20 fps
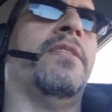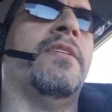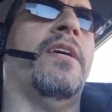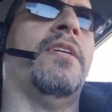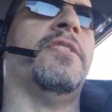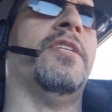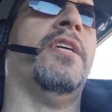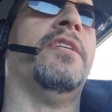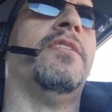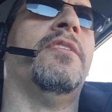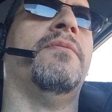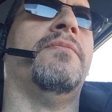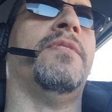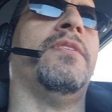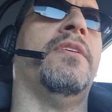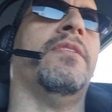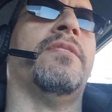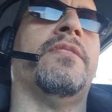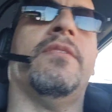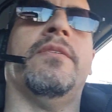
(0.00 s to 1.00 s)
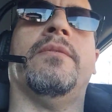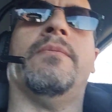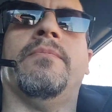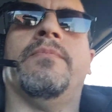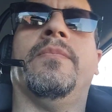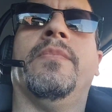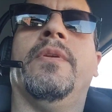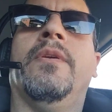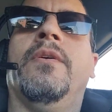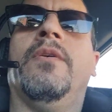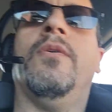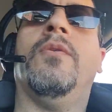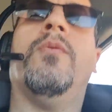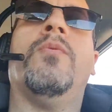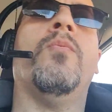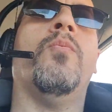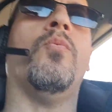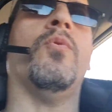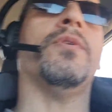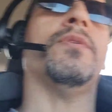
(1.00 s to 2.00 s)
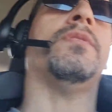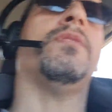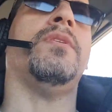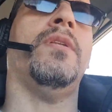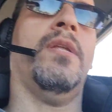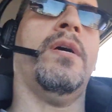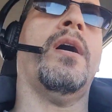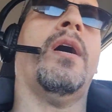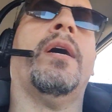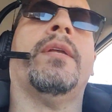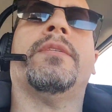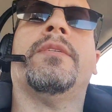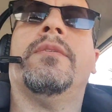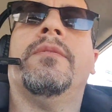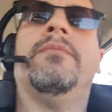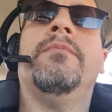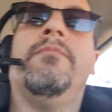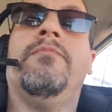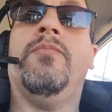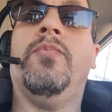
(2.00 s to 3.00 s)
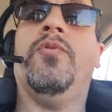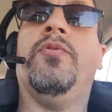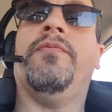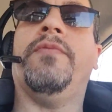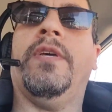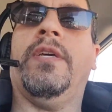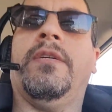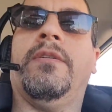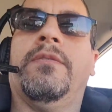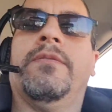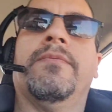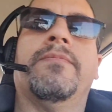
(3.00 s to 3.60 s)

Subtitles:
digestive system was not moving.